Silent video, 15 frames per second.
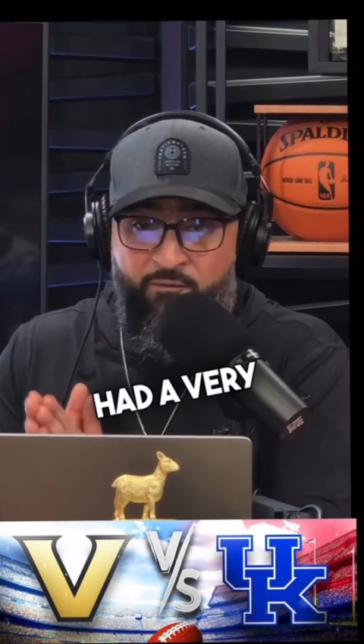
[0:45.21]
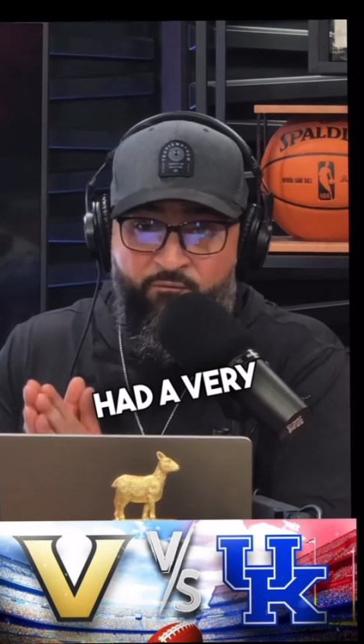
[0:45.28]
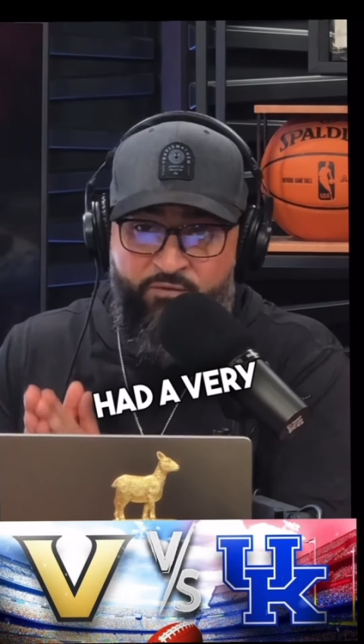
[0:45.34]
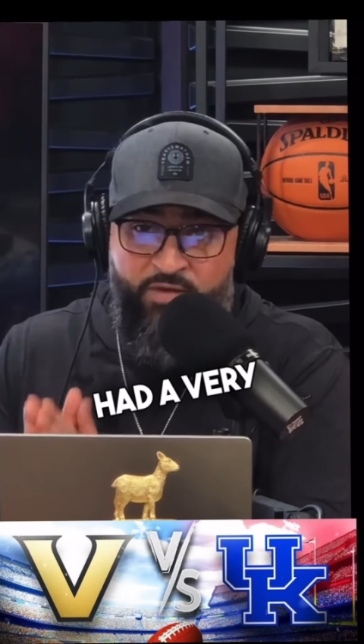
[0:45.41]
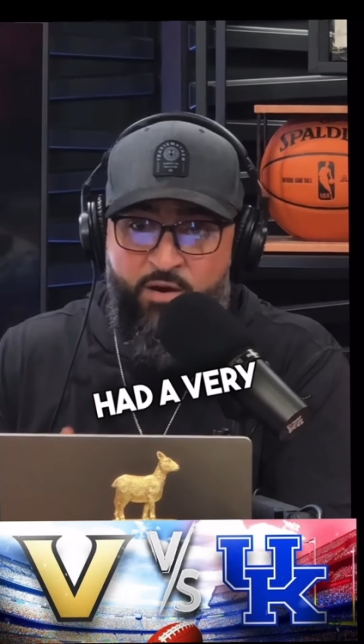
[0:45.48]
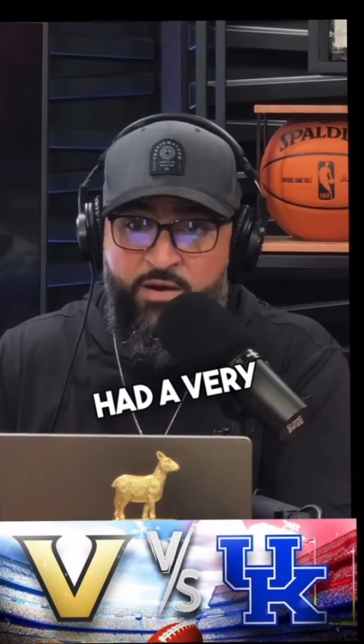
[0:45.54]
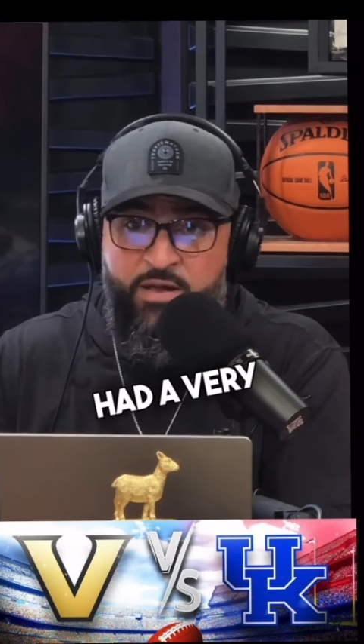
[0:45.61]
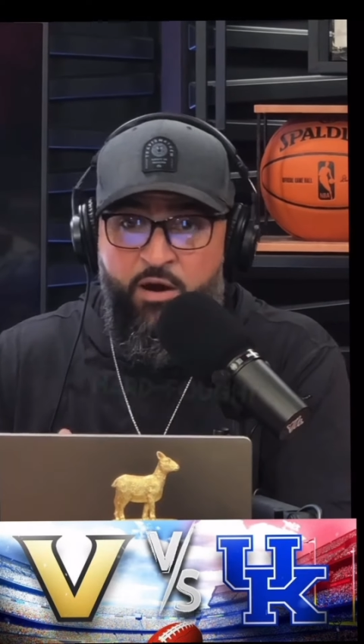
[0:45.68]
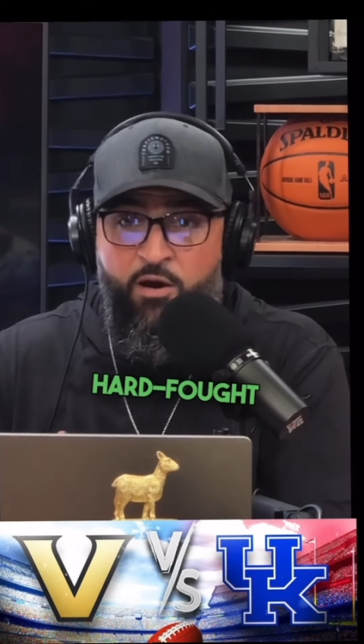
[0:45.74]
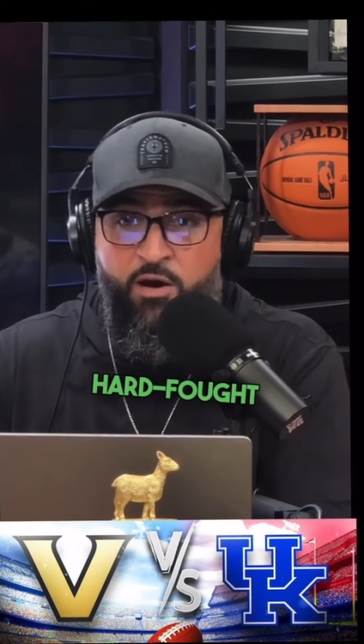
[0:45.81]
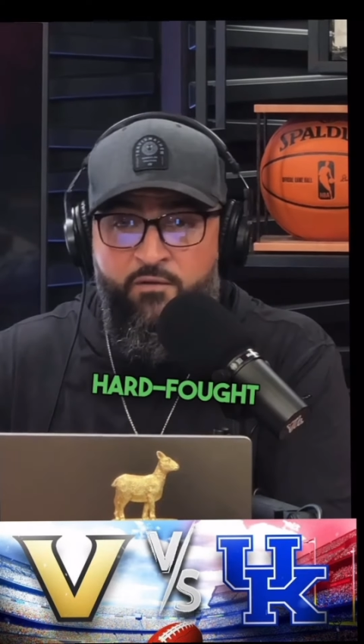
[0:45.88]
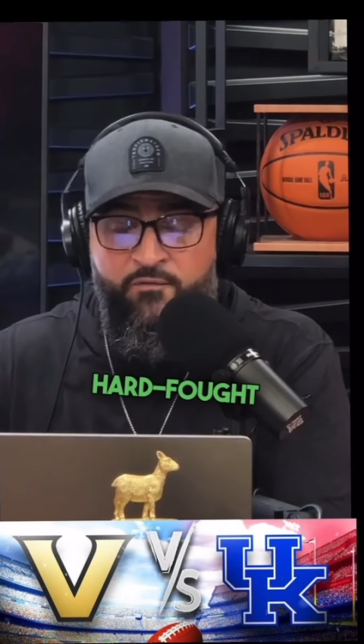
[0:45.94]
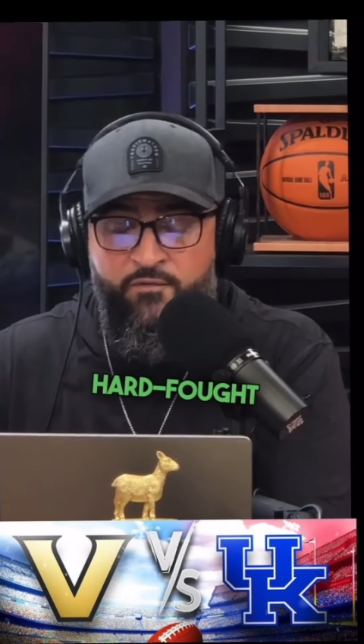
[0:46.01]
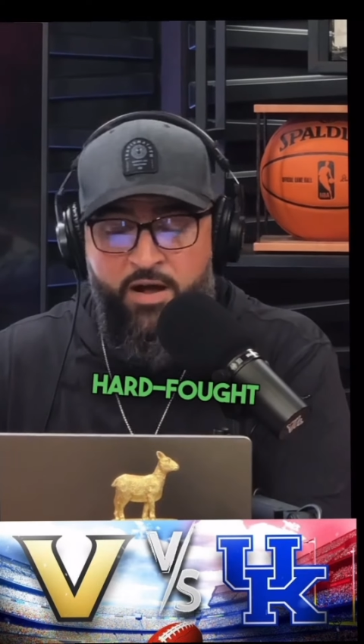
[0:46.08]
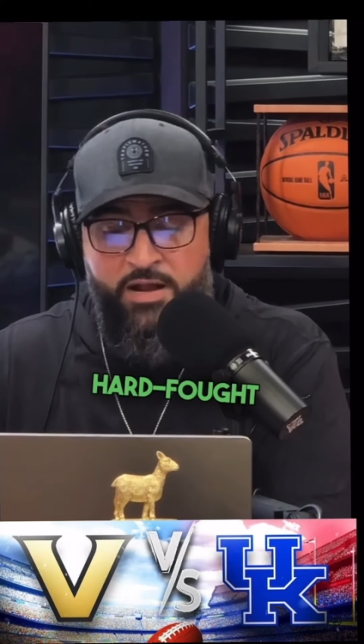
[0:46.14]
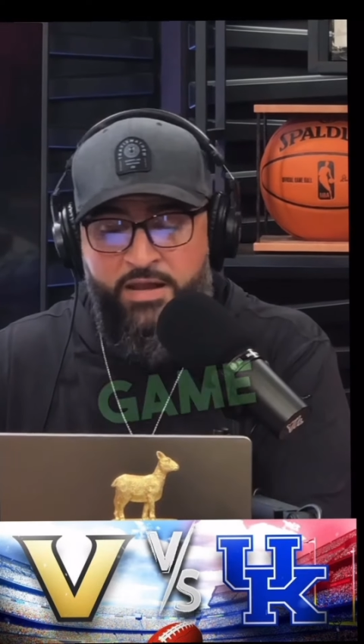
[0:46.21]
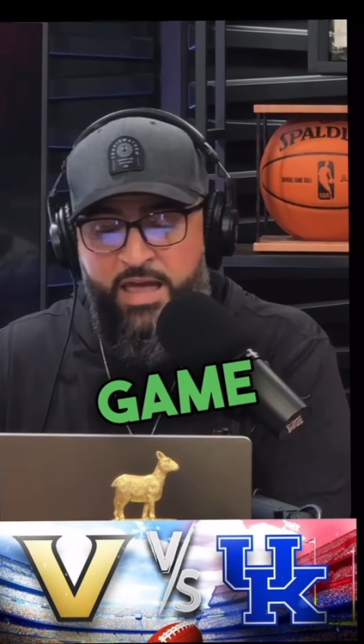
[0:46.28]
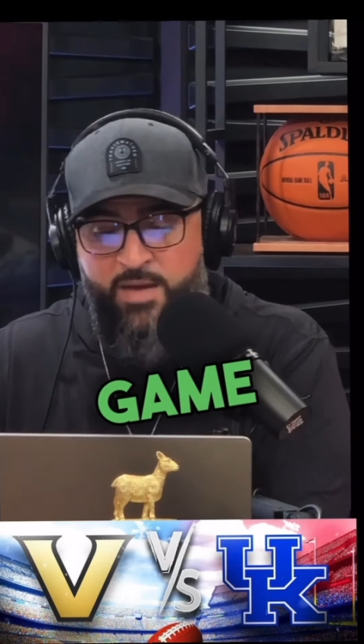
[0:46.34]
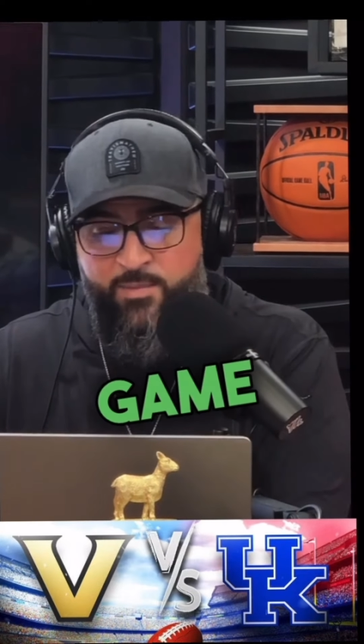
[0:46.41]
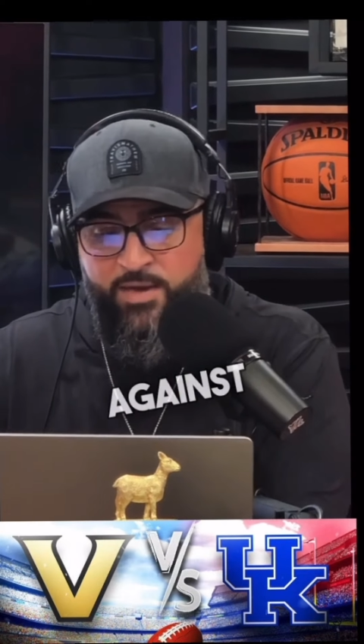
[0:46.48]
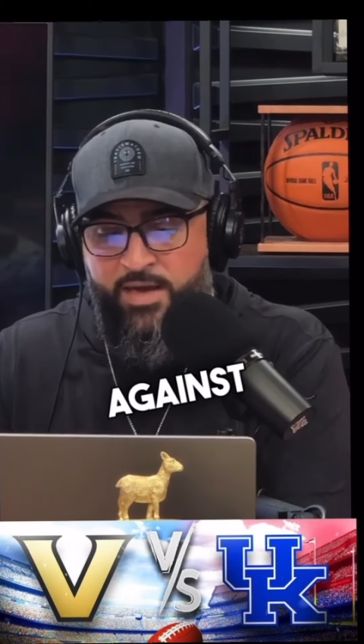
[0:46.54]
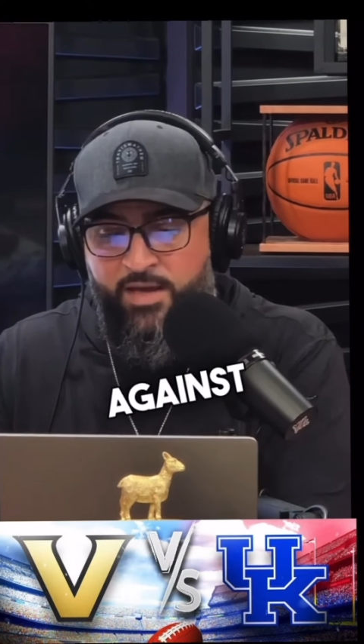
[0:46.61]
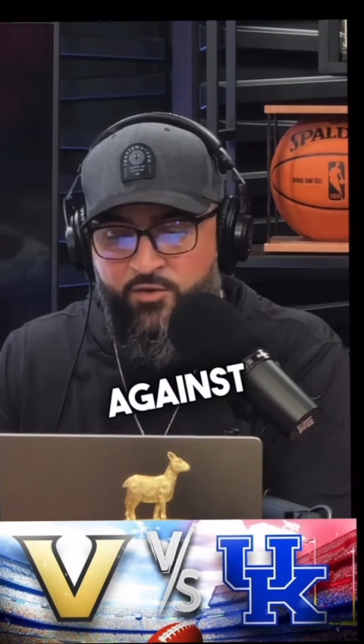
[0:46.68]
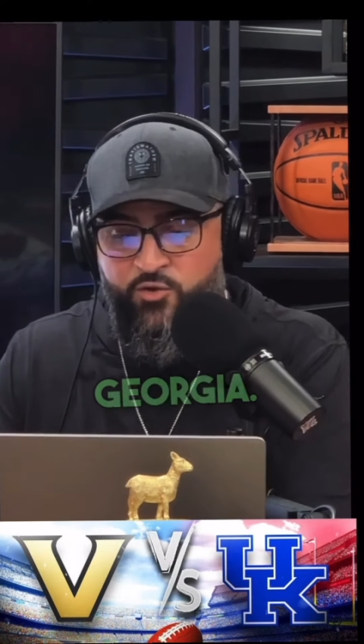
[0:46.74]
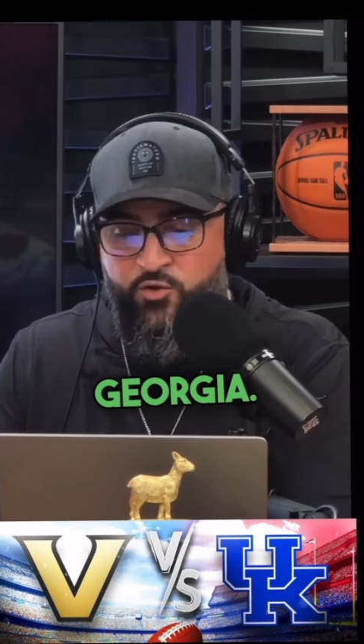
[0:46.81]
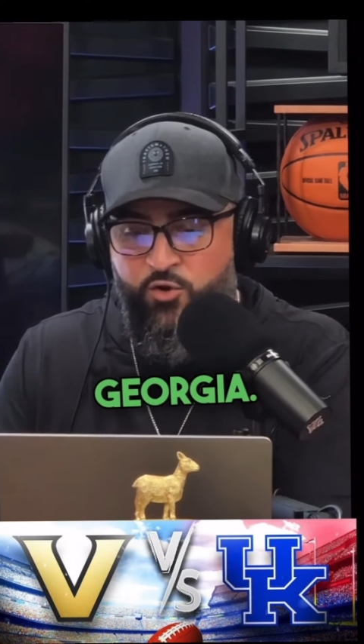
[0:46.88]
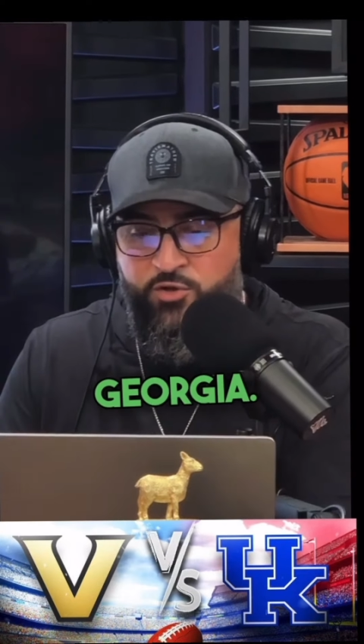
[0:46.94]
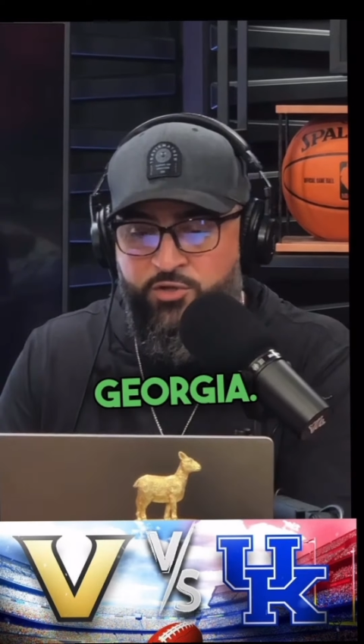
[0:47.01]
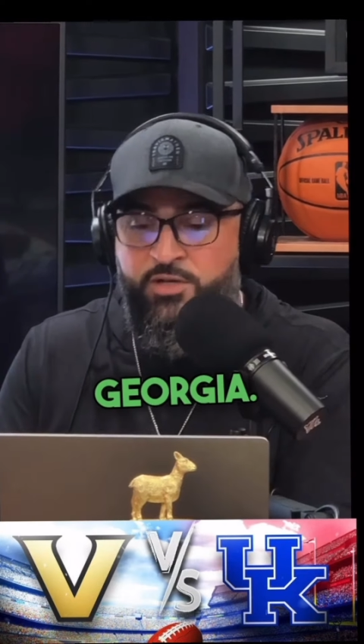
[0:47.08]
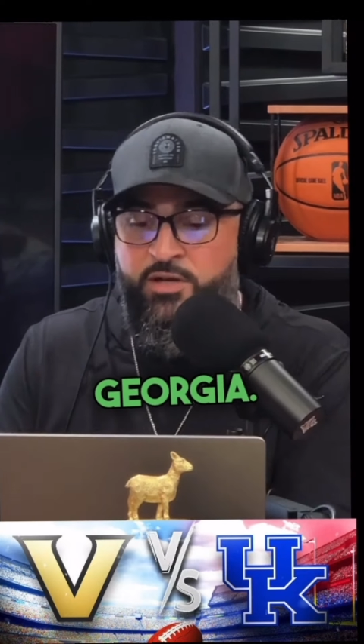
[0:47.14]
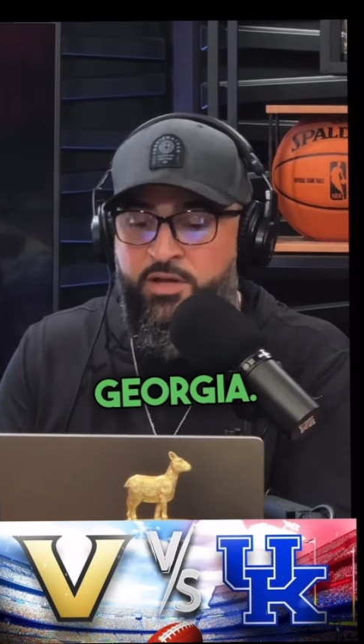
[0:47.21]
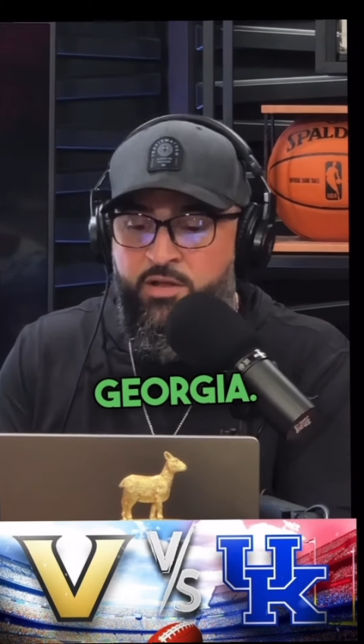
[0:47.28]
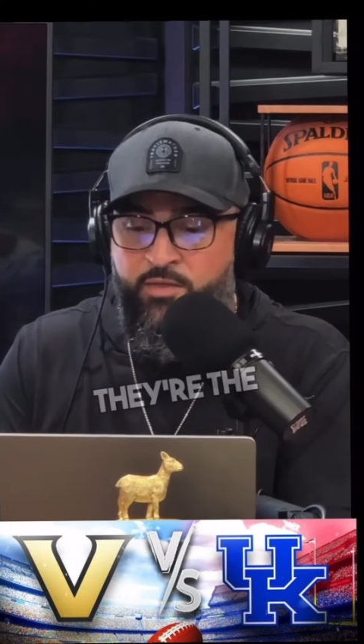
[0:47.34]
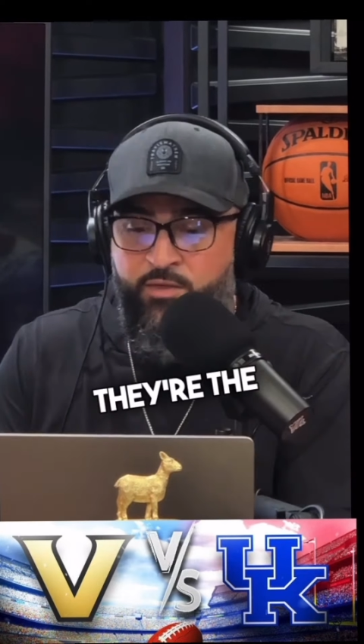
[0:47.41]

a very hard fought game against Georgia.